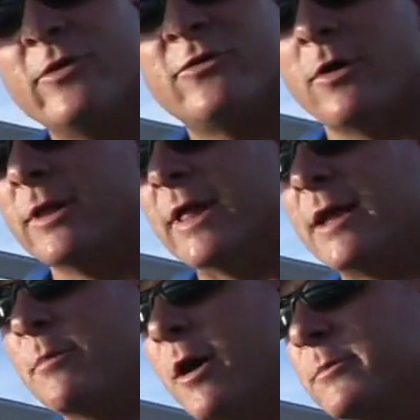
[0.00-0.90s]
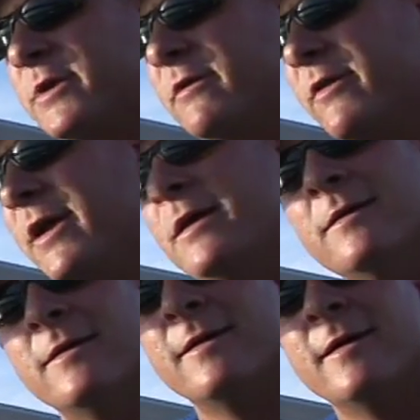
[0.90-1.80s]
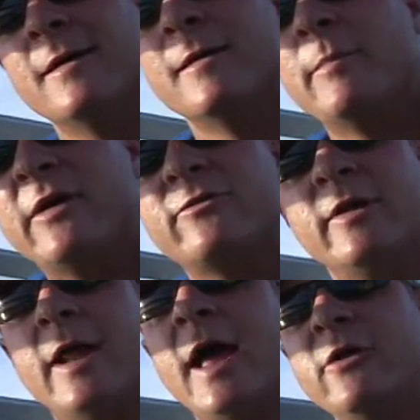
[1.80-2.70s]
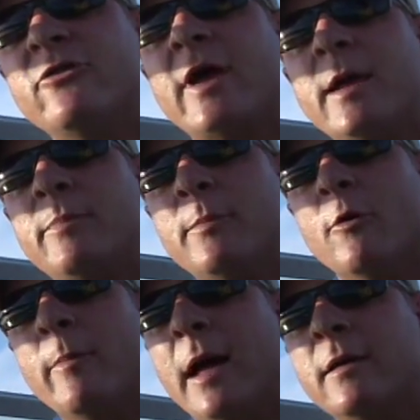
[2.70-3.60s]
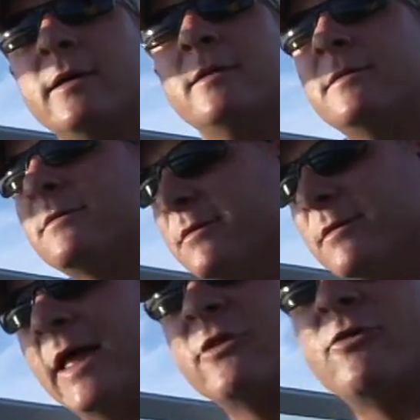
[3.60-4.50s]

We started Lake Bum TV basically to educate people about Lake